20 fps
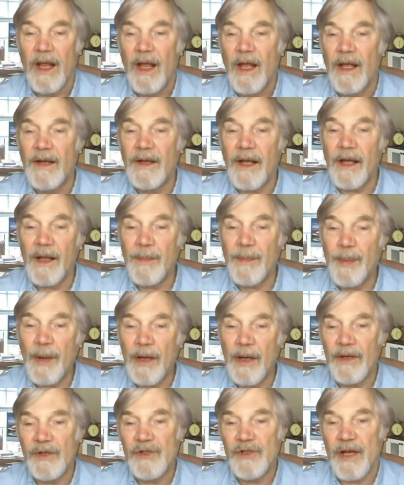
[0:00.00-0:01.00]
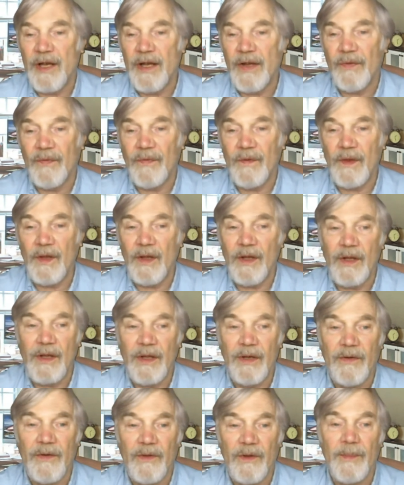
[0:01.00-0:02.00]
And I apologise for the
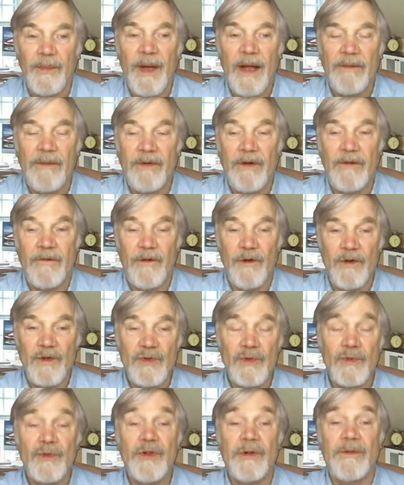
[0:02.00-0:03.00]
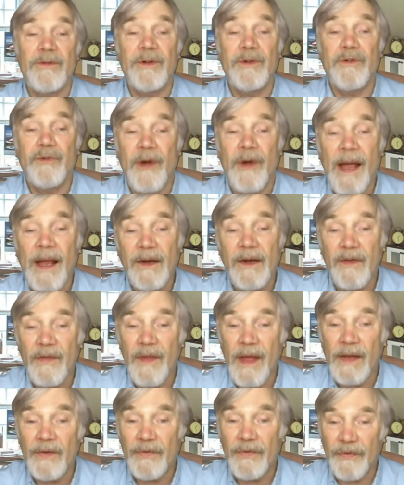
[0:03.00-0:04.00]
hurt that my refusal to retract
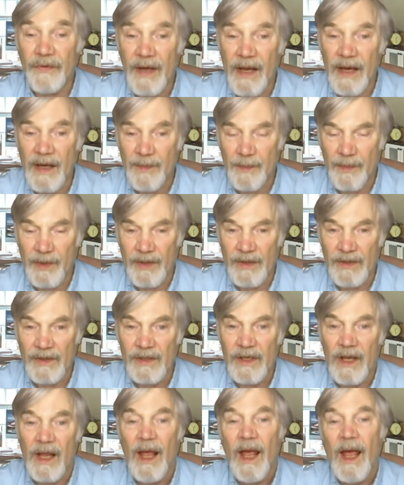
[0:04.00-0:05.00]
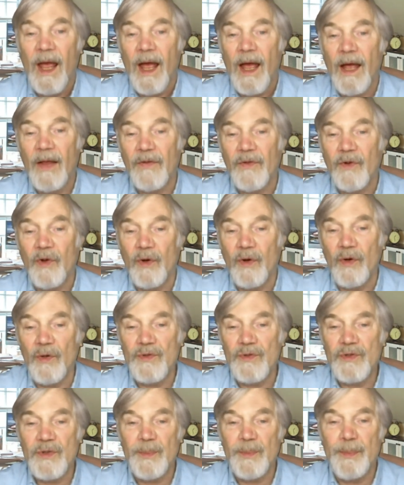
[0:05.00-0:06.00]
that statement has caused
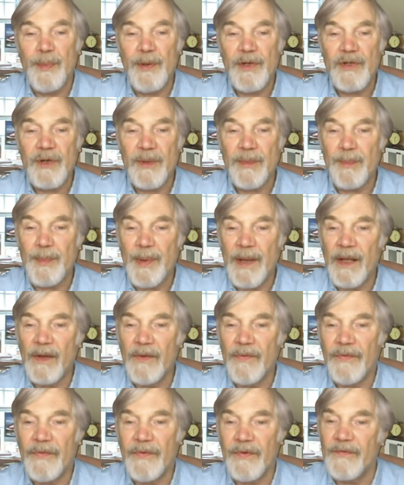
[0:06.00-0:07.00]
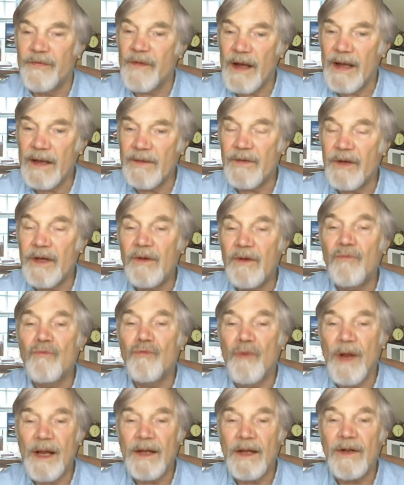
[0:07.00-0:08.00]
to Bishop Bell's surviving
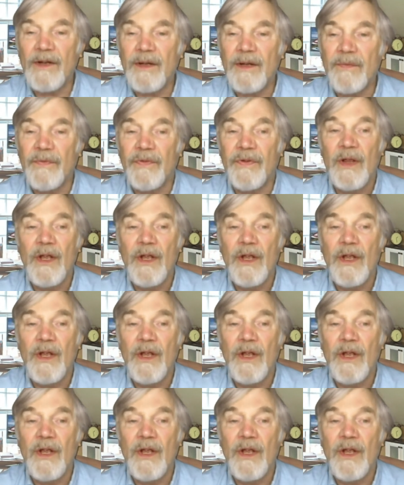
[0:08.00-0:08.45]
relatives,